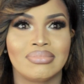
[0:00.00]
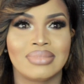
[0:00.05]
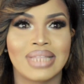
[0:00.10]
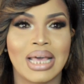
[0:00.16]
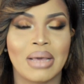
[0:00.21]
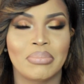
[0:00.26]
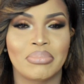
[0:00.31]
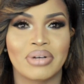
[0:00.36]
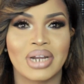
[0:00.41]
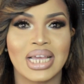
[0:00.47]

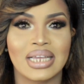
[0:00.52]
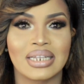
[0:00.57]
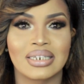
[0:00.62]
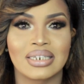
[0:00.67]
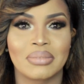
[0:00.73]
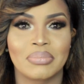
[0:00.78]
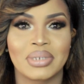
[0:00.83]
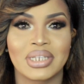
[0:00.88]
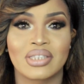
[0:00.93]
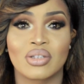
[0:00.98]
that
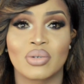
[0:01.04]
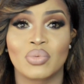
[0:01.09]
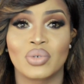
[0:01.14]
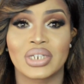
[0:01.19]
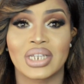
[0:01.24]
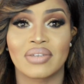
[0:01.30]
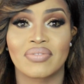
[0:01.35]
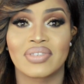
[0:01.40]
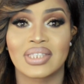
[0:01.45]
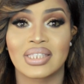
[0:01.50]
brand based on
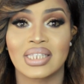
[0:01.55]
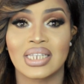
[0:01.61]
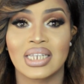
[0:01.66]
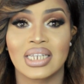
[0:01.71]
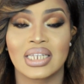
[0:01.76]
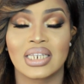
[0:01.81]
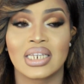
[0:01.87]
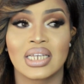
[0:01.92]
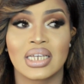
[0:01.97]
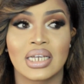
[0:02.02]
what I've
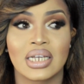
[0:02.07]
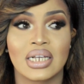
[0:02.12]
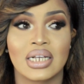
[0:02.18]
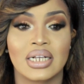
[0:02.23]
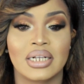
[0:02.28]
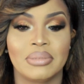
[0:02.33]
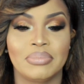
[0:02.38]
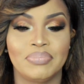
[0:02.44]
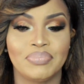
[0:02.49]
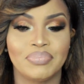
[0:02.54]
seen
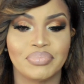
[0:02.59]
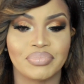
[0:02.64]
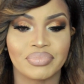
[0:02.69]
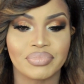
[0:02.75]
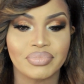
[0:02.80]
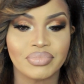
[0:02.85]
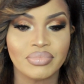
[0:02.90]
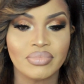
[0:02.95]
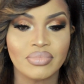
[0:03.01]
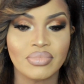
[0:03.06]
um,
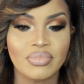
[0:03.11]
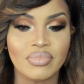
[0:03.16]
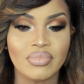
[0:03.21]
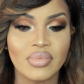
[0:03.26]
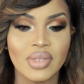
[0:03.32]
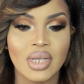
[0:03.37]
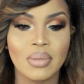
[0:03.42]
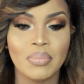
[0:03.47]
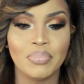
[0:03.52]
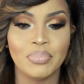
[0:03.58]

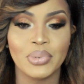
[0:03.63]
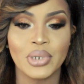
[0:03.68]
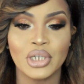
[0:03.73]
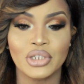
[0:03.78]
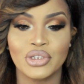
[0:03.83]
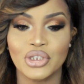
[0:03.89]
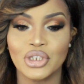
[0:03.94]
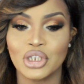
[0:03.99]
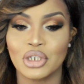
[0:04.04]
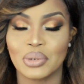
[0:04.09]

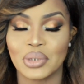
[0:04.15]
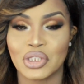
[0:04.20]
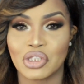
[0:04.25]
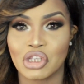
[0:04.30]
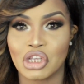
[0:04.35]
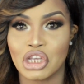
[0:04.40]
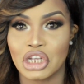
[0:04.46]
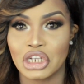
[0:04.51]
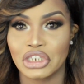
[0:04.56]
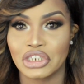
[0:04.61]
but you know
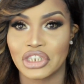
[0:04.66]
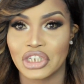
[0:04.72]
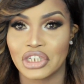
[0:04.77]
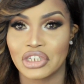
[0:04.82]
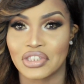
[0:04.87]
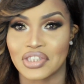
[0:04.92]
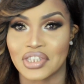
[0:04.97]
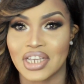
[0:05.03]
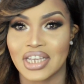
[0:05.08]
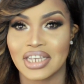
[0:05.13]
it's early
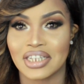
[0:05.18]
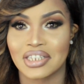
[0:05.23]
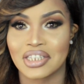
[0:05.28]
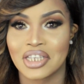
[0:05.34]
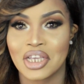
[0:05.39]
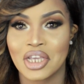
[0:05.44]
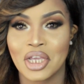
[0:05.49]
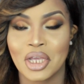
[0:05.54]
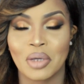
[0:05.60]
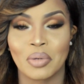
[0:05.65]
days
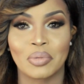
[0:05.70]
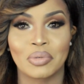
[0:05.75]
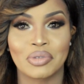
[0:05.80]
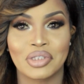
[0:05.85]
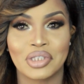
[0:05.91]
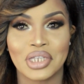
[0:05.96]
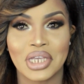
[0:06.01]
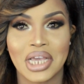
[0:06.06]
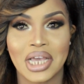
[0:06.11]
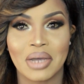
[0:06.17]
yet we'll
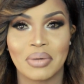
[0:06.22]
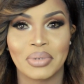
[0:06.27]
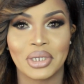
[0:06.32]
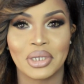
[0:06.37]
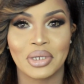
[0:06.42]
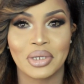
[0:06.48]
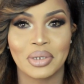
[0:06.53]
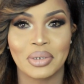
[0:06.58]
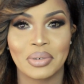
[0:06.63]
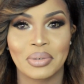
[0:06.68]
see how
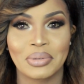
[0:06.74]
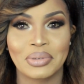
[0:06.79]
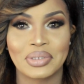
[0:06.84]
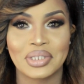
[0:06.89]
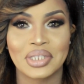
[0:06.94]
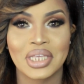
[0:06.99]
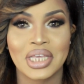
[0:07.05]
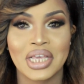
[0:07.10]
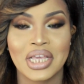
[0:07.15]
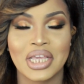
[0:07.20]
it
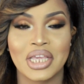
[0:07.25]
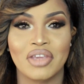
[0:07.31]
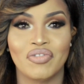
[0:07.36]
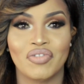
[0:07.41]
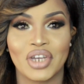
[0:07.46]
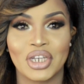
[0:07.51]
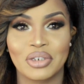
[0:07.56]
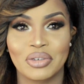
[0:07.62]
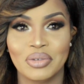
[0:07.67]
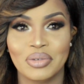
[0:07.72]
goes
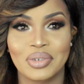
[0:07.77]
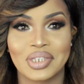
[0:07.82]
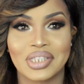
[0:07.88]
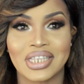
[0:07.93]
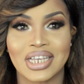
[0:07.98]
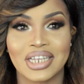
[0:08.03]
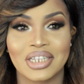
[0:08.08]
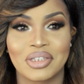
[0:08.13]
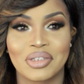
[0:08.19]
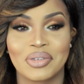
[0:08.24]
if I do
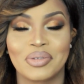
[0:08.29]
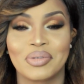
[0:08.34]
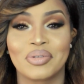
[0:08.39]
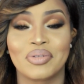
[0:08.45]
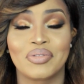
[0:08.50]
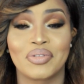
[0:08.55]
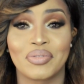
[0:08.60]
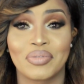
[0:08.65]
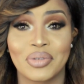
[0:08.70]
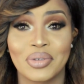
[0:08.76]
decide to
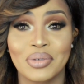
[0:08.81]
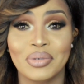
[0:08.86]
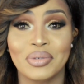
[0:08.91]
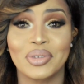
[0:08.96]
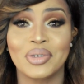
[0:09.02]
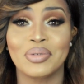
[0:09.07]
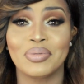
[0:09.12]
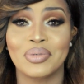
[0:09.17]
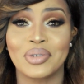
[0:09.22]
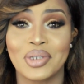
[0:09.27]
do a review
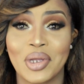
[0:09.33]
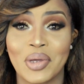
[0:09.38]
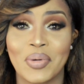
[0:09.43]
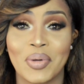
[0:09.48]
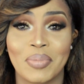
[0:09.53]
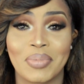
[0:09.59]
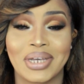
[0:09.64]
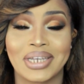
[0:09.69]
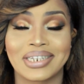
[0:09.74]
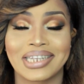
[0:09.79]
you will
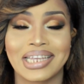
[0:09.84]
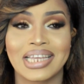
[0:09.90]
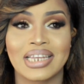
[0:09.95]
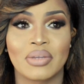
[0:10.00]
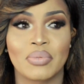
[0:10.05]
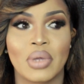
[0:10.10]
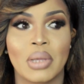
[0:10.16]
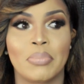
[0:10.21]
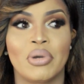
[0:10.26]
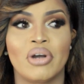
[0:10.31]
know about it
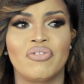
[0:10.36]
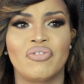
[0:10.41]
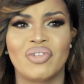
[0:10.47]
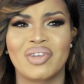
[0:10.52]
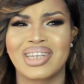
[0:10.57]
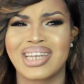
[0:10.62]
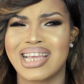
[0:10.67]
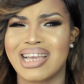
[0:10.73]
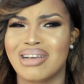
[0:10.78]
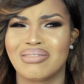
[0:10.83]
anyway but
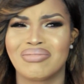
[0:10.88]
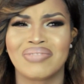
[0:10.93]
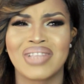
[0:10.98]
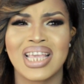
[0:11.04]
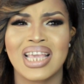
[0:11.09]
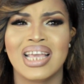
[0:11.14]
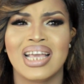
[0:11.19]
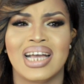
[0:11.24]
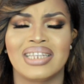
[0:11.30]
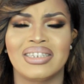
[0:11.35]
for now
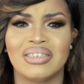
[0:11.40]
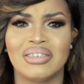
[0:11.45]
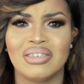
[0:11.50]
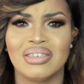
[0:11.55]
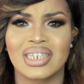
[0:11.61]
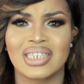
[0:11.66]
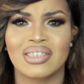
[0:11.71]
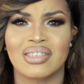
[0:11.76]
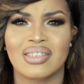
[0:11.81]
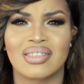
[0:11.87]
I don't know
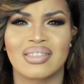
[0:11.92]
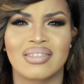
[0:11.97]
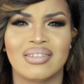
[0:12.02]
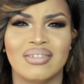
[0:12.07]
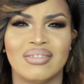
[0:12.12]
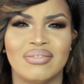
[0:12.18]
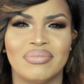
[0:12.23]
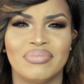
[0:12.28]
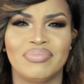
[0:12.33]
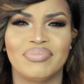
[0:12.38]
I just
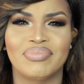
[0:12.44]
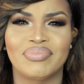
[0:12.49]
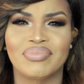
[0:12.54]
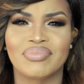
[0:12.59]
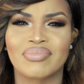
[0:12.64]
don't